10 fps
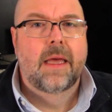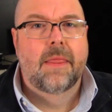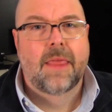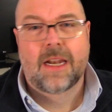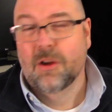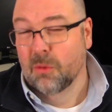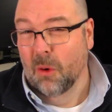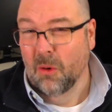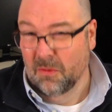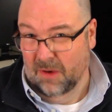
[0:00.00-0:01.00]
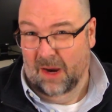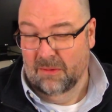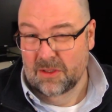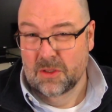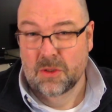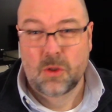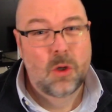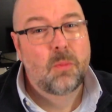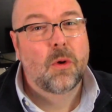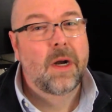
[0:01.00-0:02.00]
that coronavirus
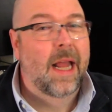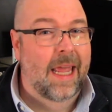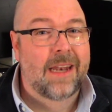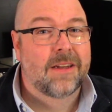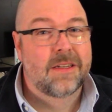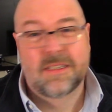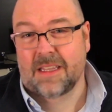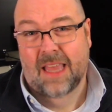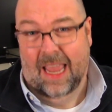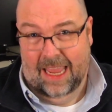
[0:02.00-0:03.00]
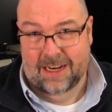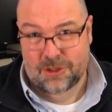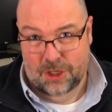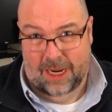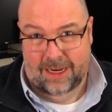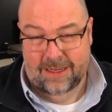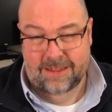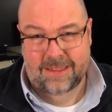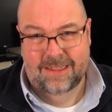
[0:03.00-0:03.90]
could put an end to the handshake.